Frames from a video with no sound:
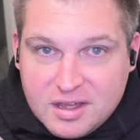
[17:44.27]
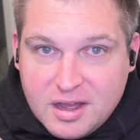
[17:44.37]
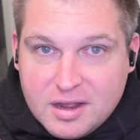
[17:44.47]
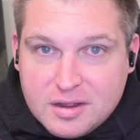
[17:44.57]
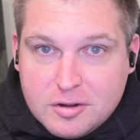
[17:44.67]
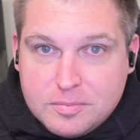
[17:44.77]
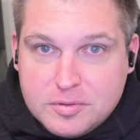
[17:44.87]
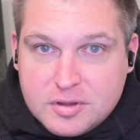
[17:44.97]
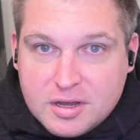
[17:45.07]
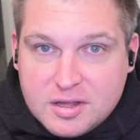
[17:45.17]
I hope
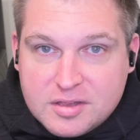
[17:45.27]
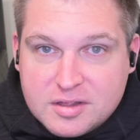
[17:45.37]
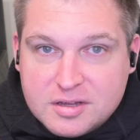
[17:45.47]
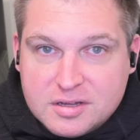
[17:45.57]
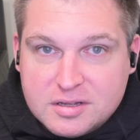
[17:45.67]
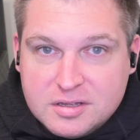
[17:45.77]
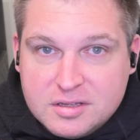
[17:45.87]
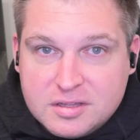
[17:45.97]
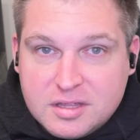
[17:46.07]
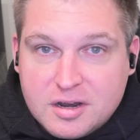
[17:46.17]
you guys... Uh,
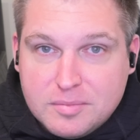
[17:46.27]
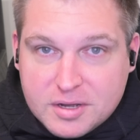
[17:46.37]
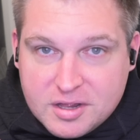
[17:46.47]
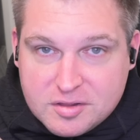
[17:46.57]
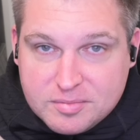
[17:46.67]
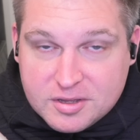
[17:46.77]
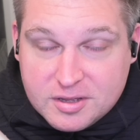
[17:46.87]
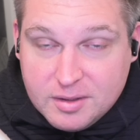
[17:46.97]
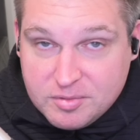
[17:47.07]
Get on Buckeye Scoop dot com,